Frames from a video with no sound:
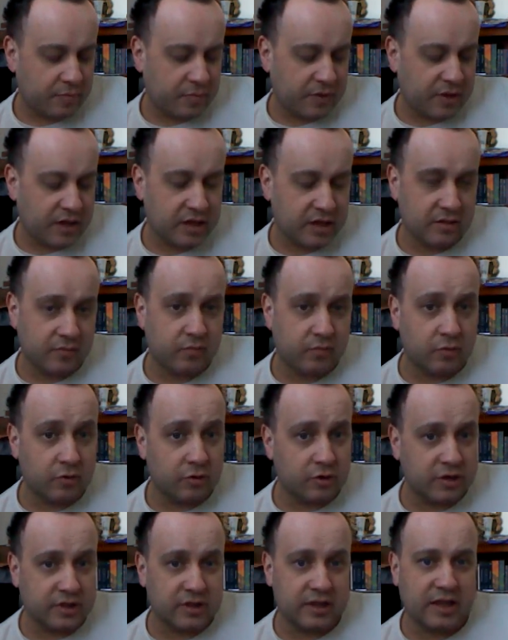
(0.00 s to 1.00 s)
because of
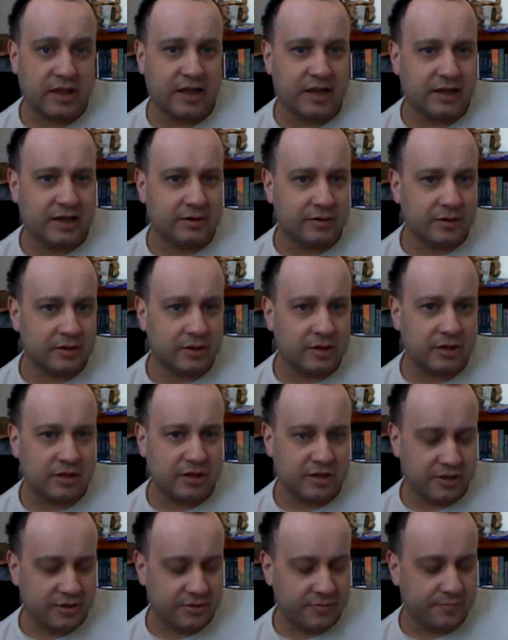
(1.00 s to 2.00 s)
working that.
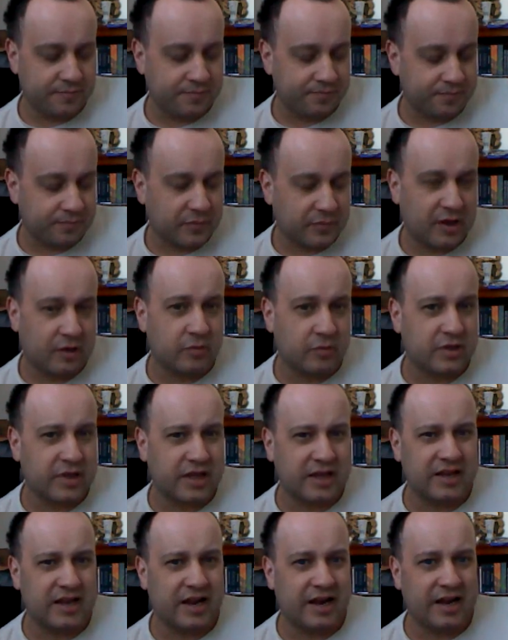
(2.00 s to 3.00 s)
I work
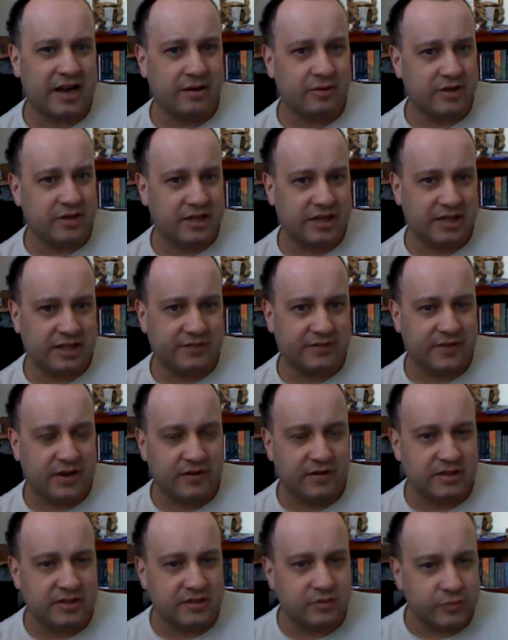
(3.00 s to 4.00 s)
like 9-hour days,
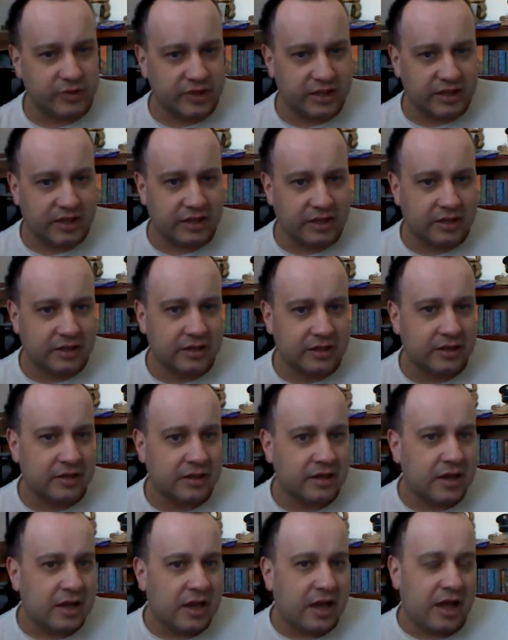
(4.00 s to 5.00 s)
5 days a week,
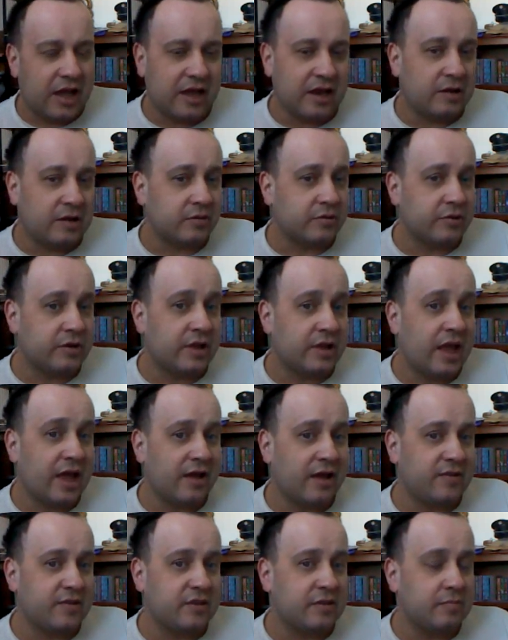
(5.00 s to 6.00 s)
and I was going to
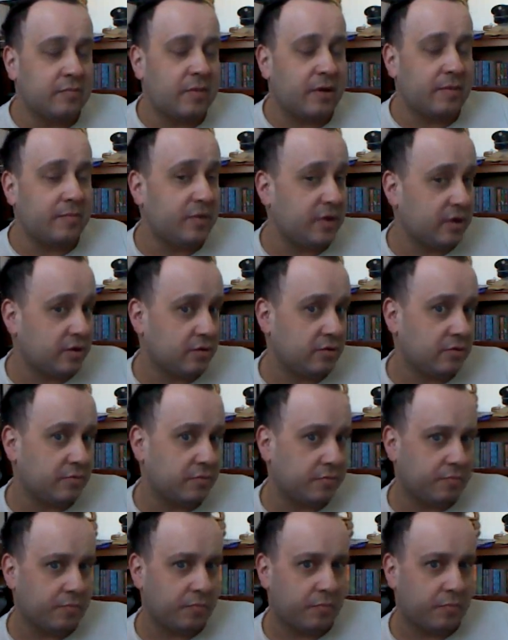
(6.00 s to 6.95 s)
have my bigger